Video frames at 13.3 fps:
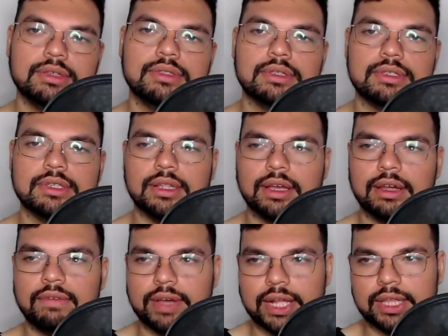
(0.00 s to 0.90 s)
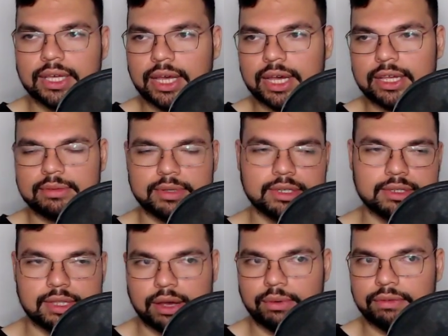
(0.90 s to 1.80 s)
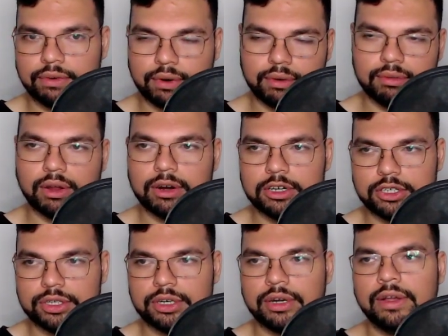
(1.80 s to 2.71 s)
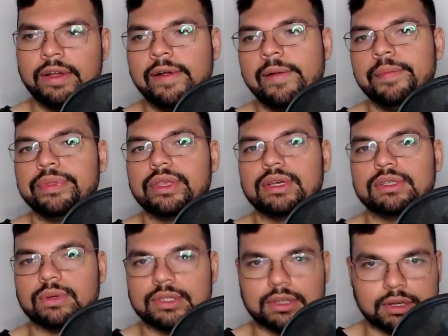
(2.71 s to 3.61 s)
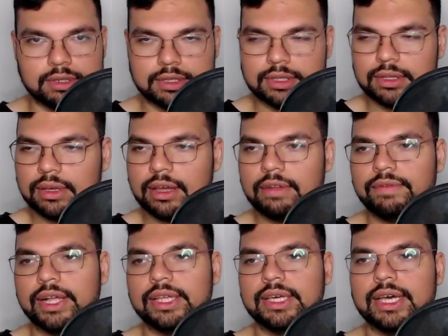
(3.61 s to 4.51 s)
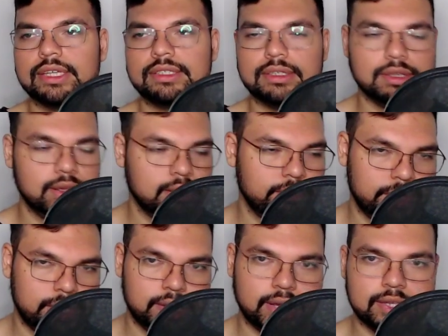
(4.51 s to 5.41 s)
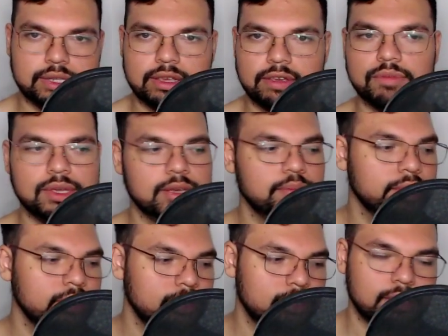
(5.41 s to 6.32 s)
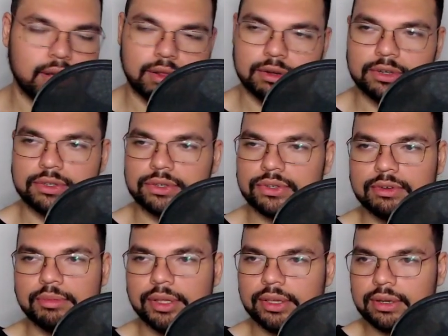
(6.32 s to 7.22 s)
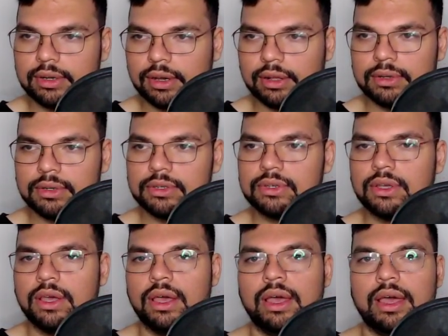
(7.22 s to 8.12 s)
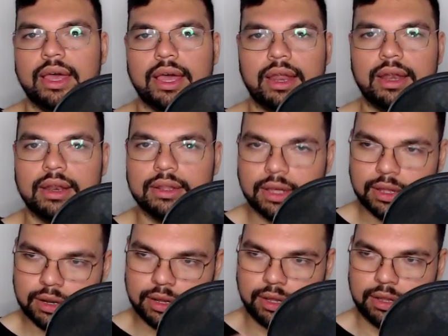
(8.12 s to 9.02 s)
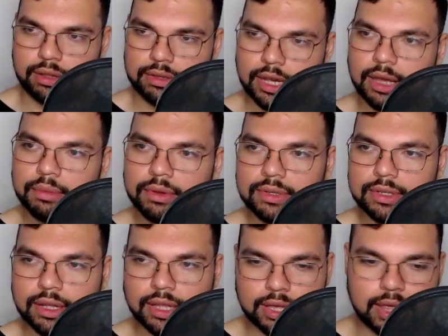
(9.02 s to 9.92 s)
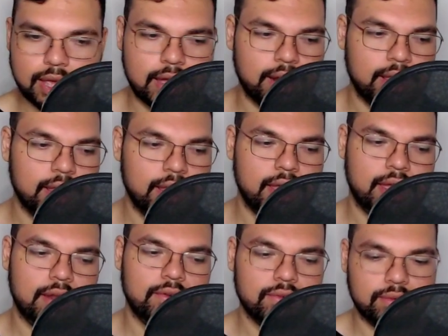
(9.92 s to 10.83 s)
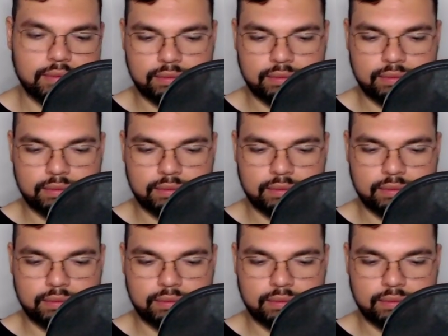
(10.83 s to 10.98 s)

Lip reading: the Silicon Valley guys, because now we've grown larger. So I talk to the Silicon Valley guys. The Silicon Valley guys give me $1 million or $2 million. And time goes on like that. And